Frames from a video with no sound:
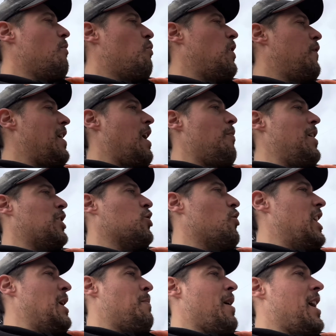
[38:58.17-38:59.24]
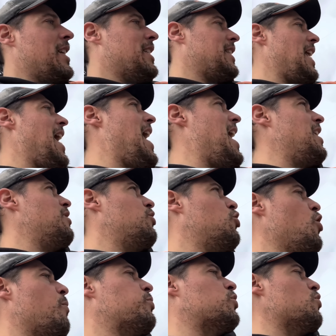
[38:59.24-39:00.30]
we found this on eBay, stand
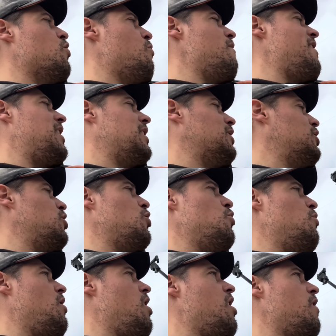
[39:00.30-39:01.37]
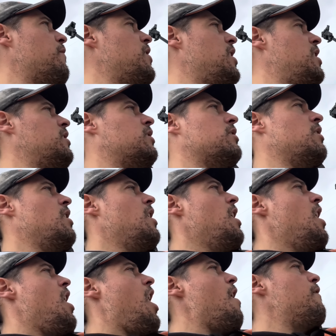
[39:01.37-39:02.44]
chop saw. We've had it 2.5 years,
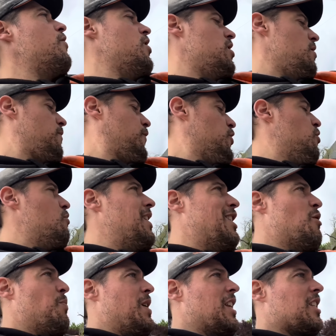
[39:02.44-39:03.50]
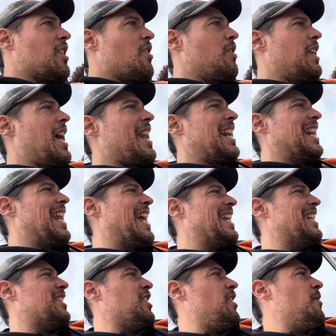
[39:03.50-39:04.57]
other than a few little bits, like they had a
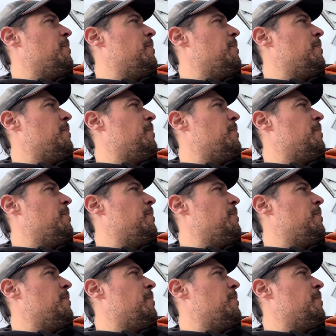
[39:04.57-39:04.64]
laser